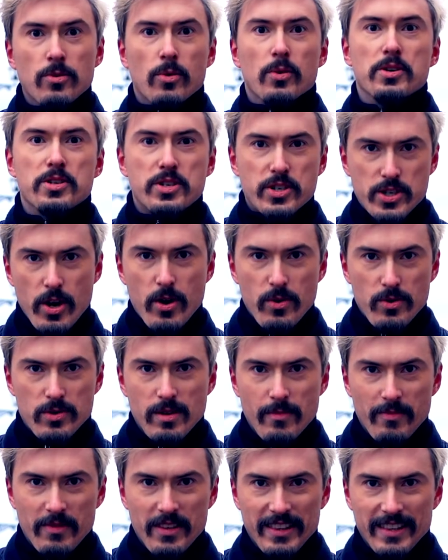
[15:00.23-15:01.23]
your show,
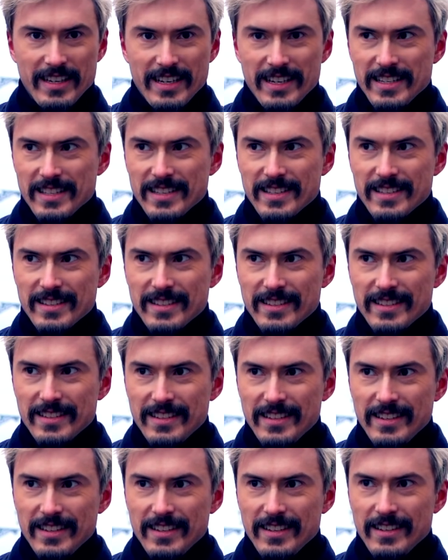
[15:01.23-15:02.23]
something that is
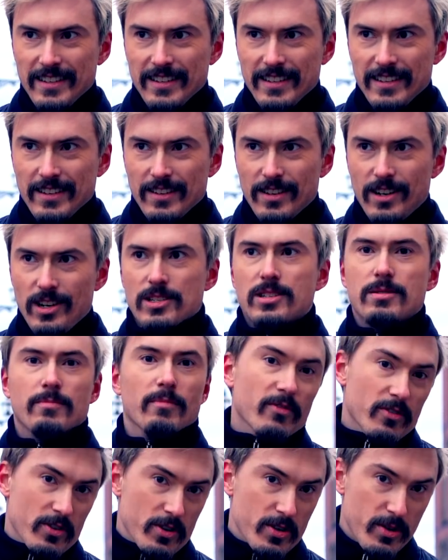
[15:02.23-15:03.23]

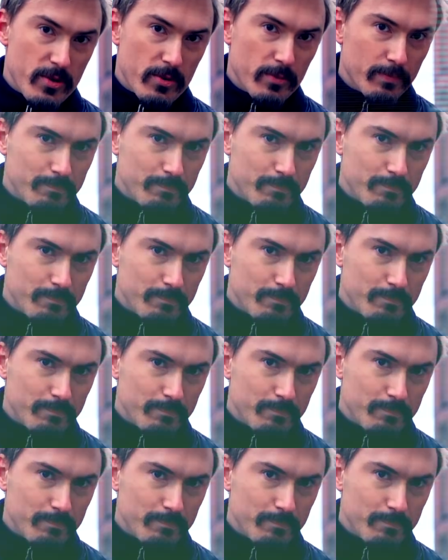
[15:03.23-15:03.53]
awesome for you.